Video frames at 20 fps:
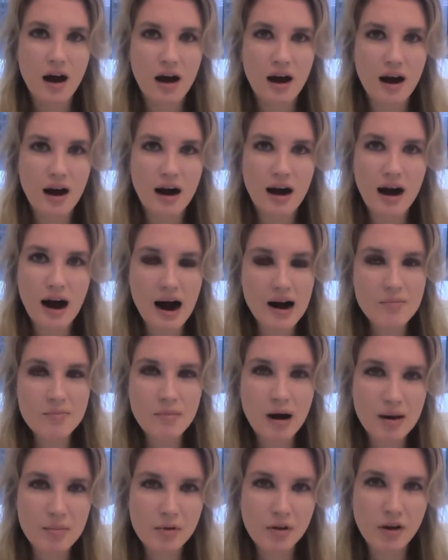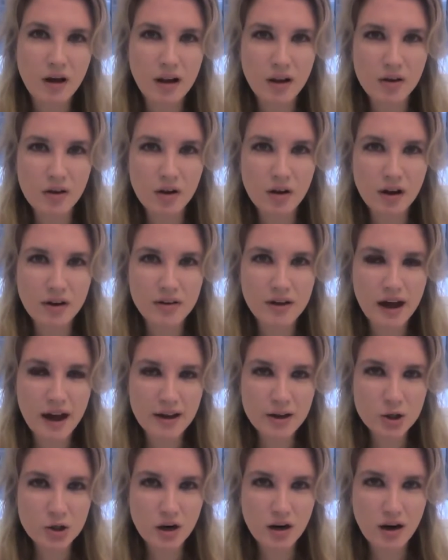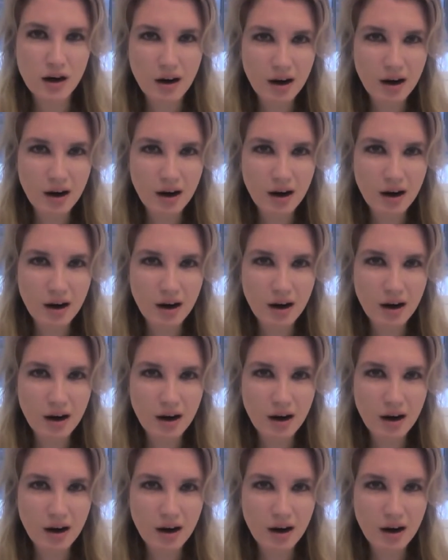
I'm a little on the edge